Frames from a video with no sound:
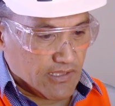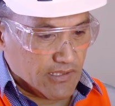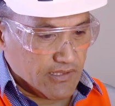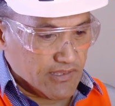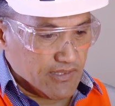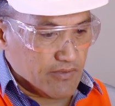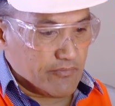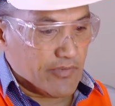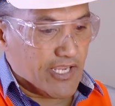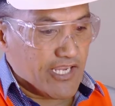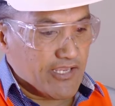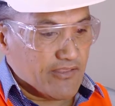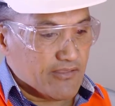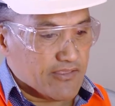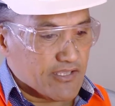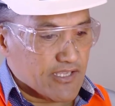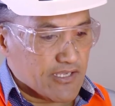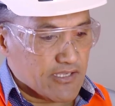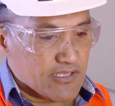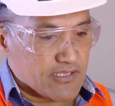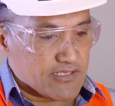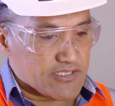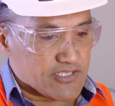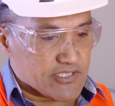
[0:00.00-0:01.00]
The main
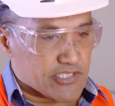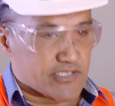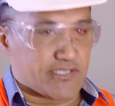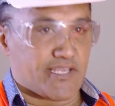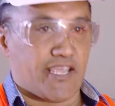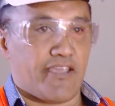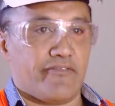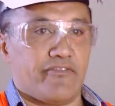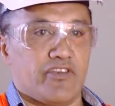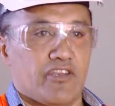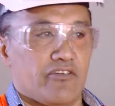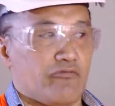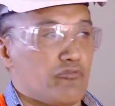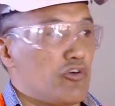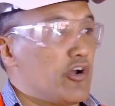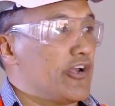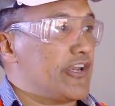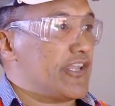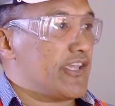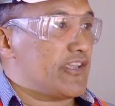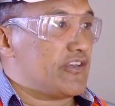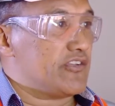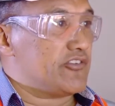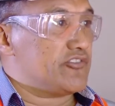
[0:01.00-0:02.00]
thing is just having the right
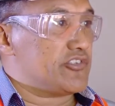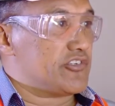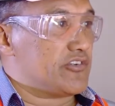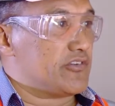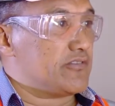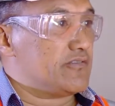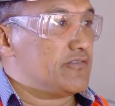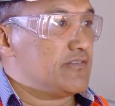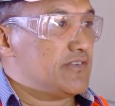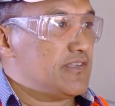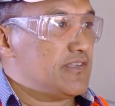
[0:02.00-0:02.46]
attitude.